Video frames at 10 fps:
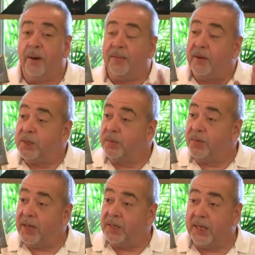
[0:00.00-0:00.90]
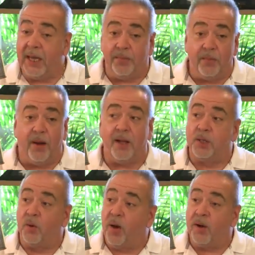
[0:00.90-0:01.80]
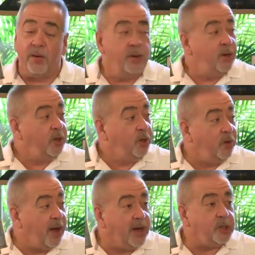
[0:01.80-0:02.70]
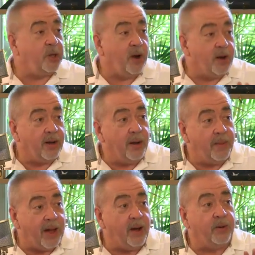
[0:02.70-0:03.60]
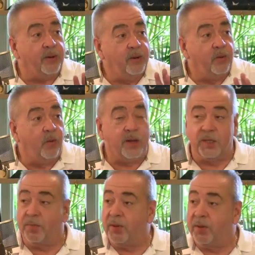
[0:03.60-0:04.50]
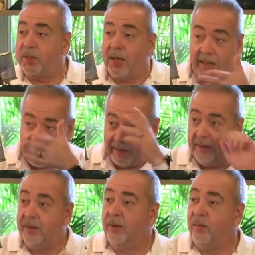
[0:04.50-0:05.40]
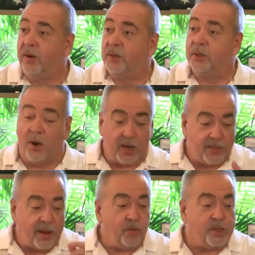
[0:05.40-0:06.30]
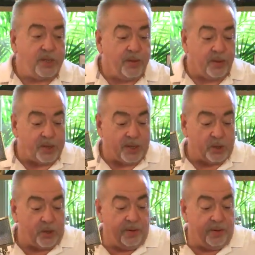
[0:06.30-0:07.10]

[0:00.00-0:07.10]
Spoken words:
But there are some things to keep in mind. So why don't you guys talk about what some of those, Elaine, why don't you talk about what some of those things are?